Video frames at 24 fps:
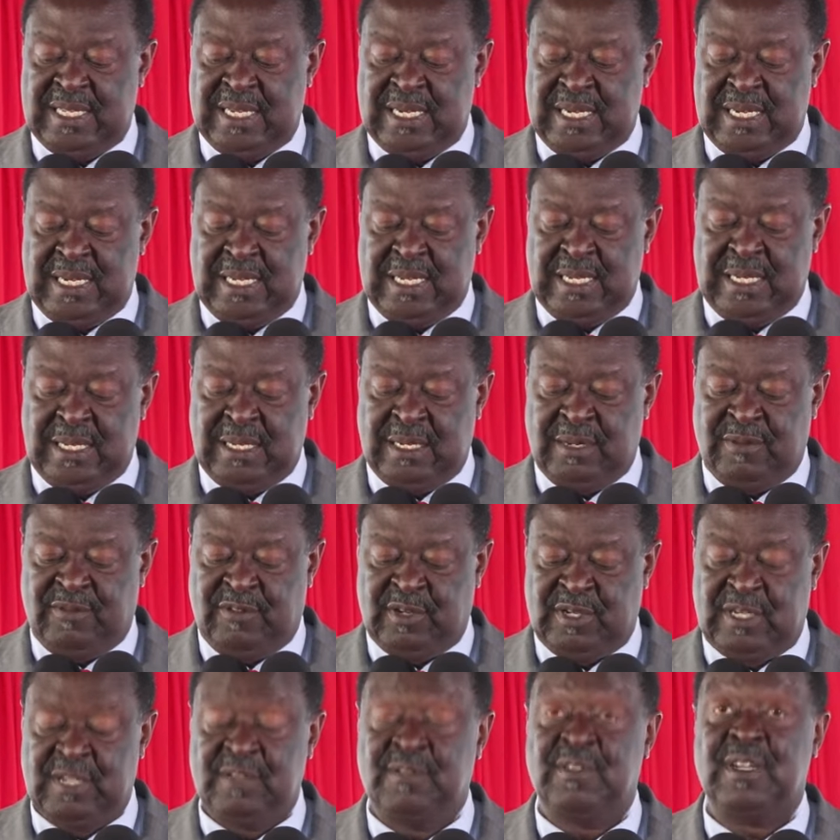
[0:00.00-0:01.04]
the need for
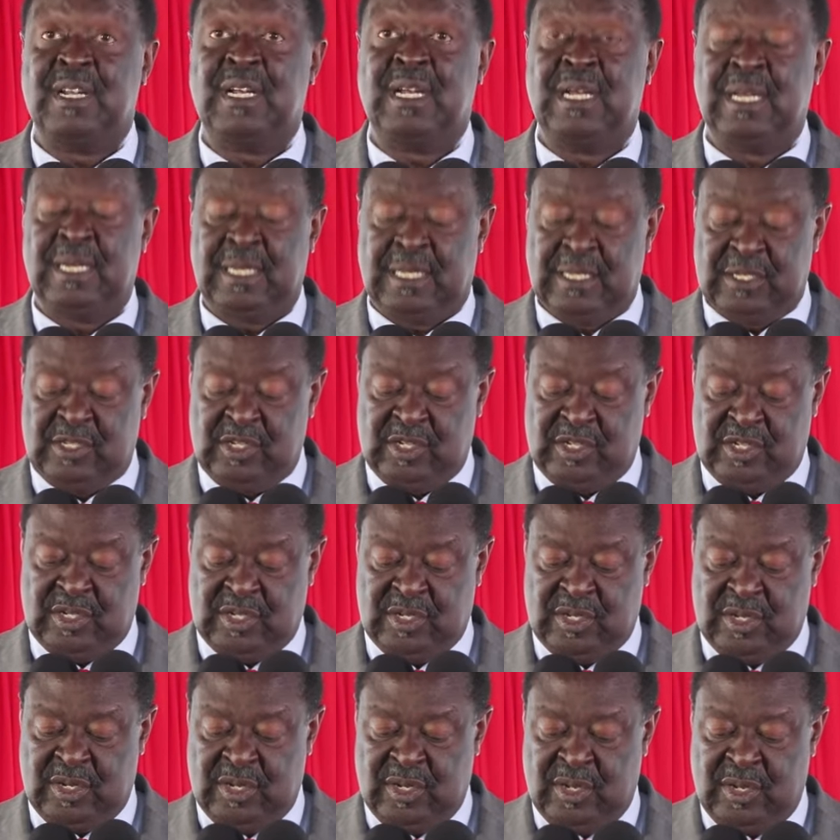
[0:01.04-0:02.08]
TVET
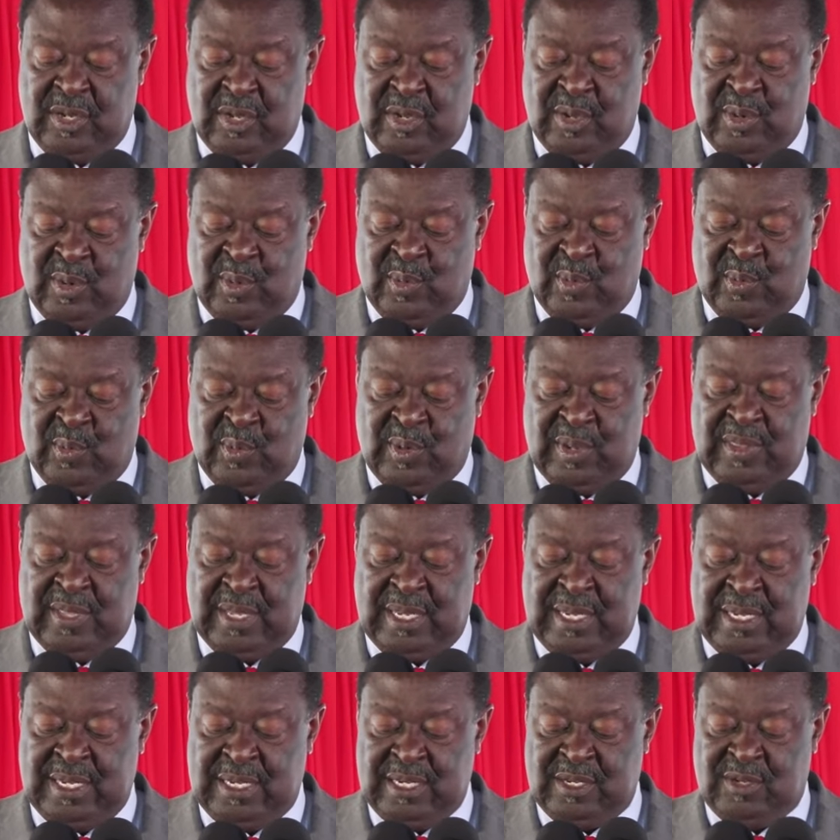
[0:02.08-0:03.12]
linkages with
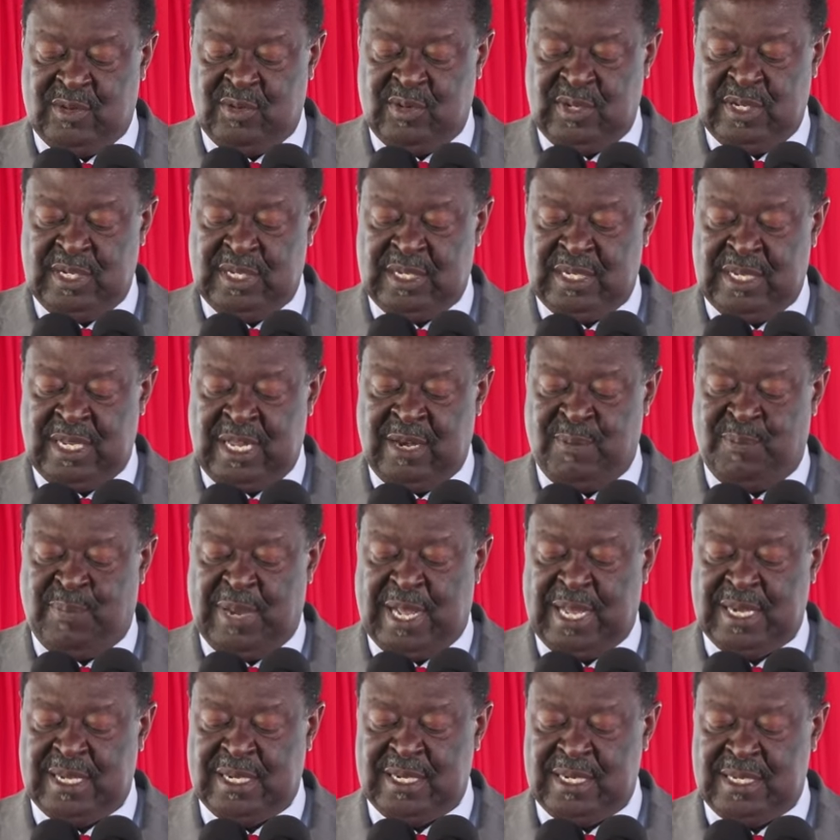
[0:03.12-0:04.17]
industries and
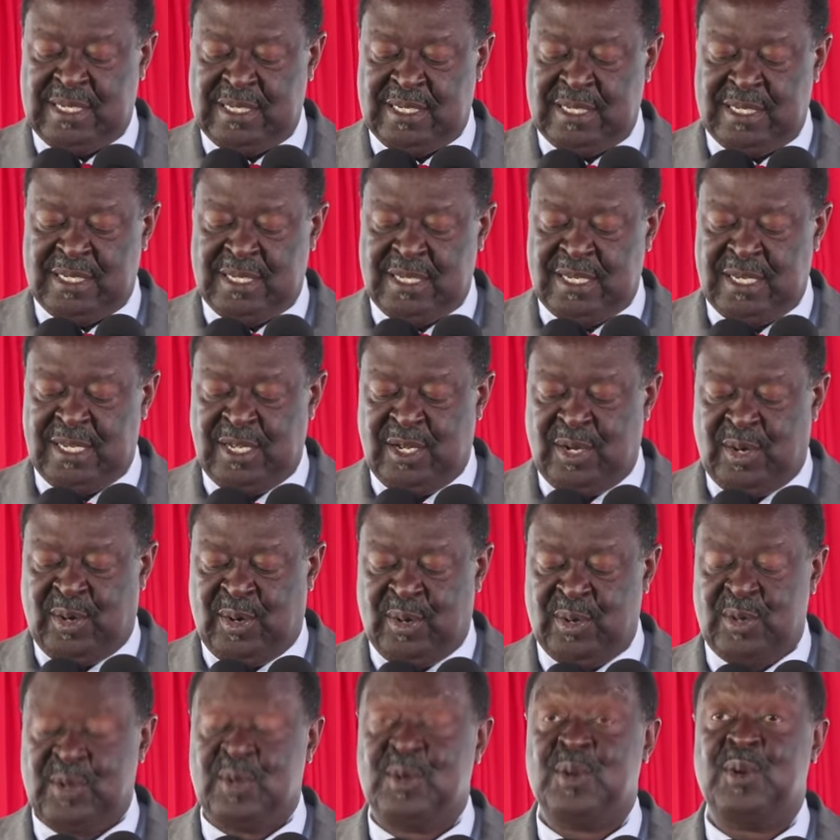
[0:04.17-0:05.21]
partners
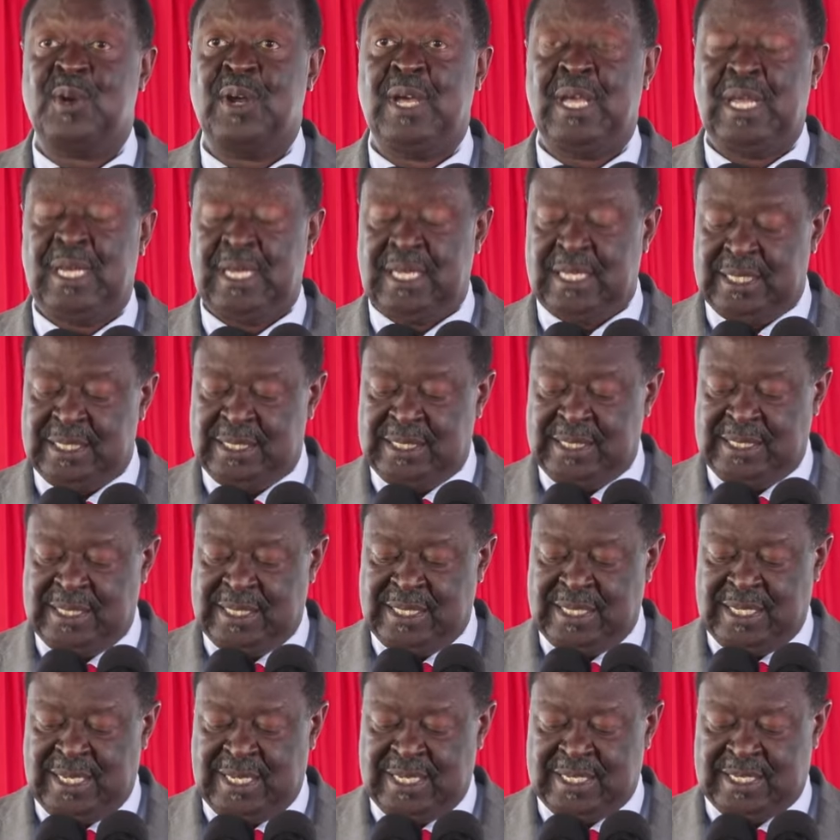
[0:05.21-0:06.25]
on training,
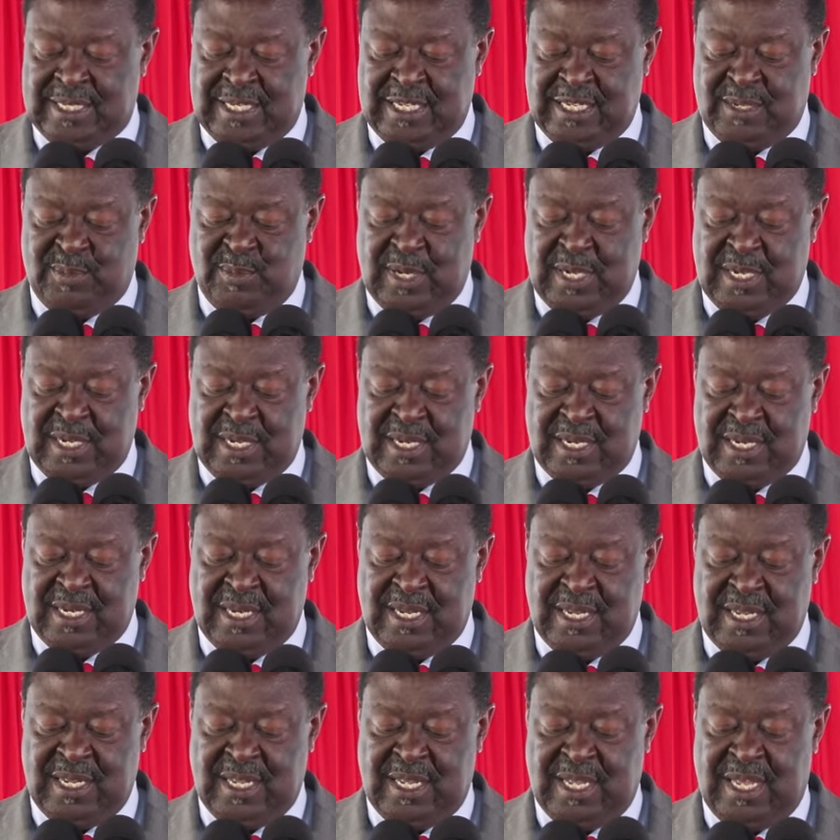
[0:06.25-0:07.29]
assessment,
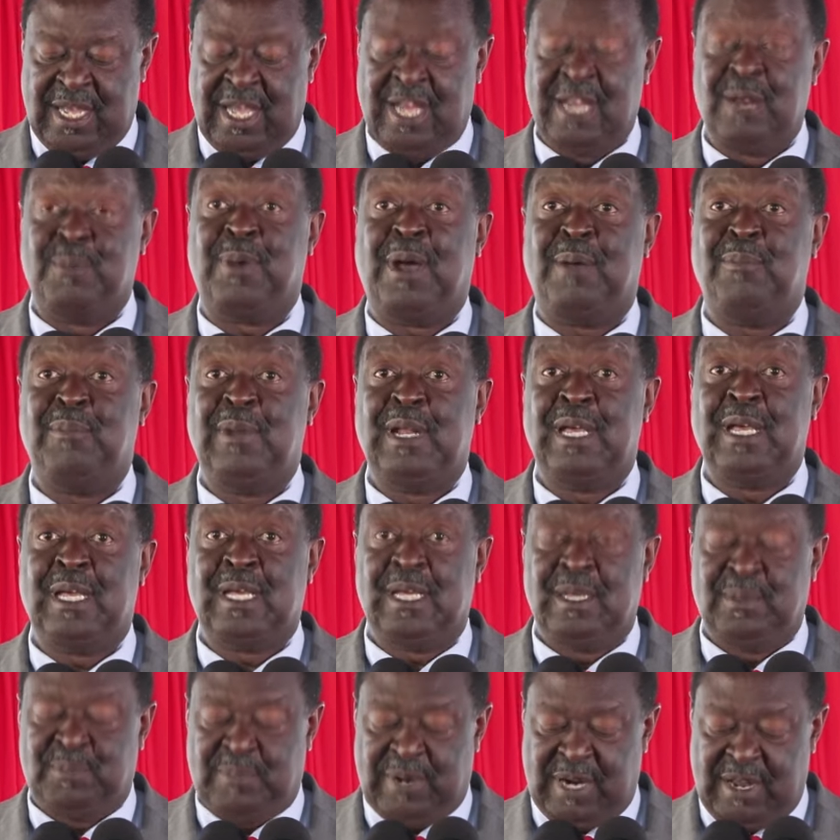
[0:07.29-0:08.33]
and
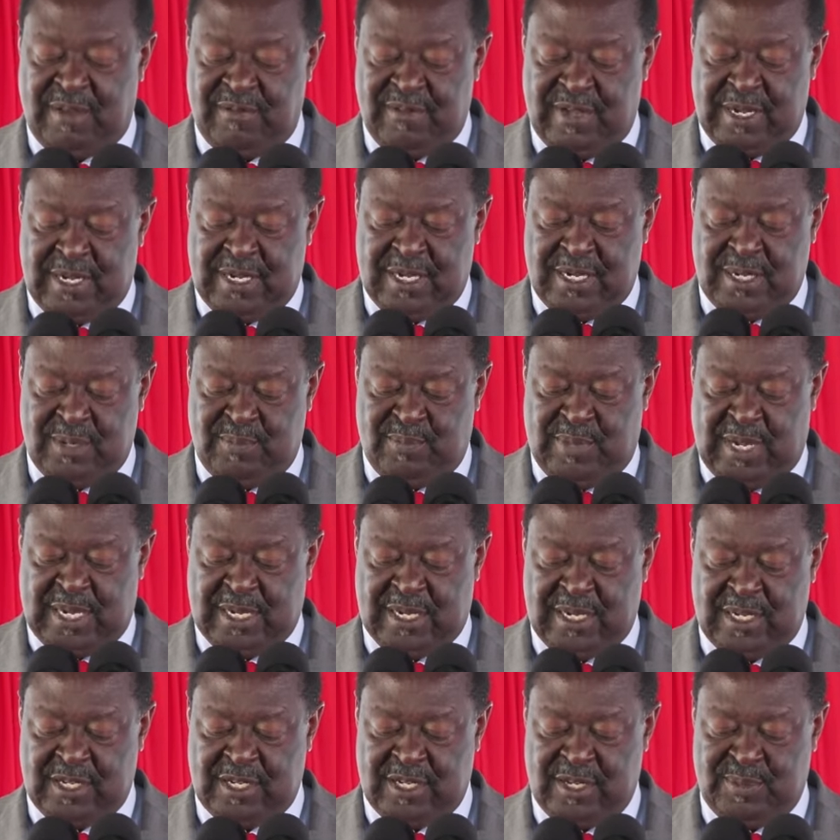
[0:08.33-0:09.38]
public-private
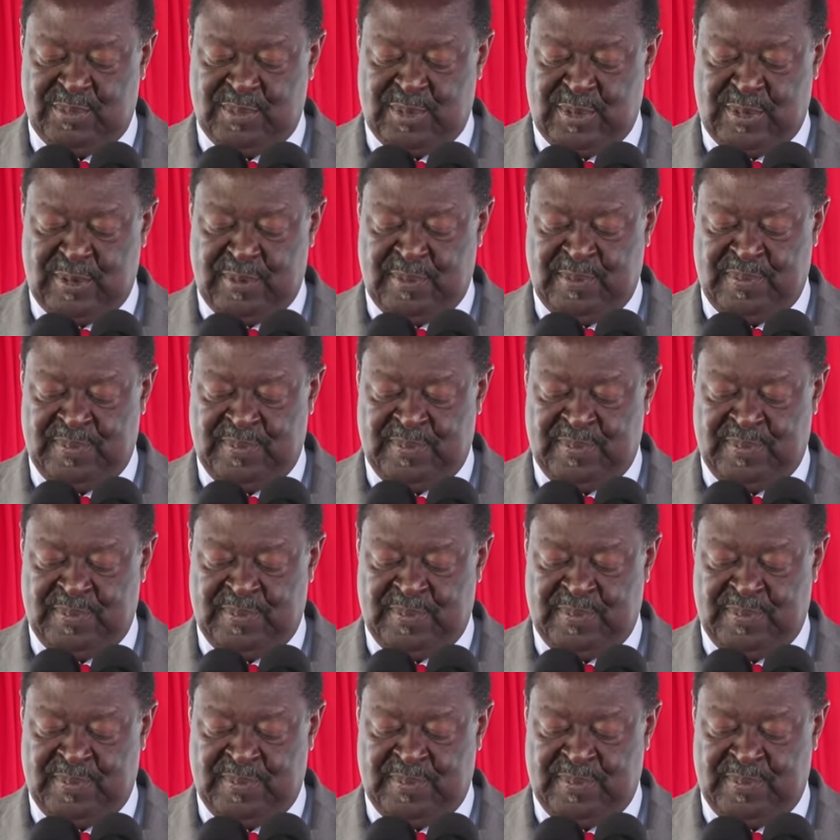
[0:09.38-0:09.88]
partnerships.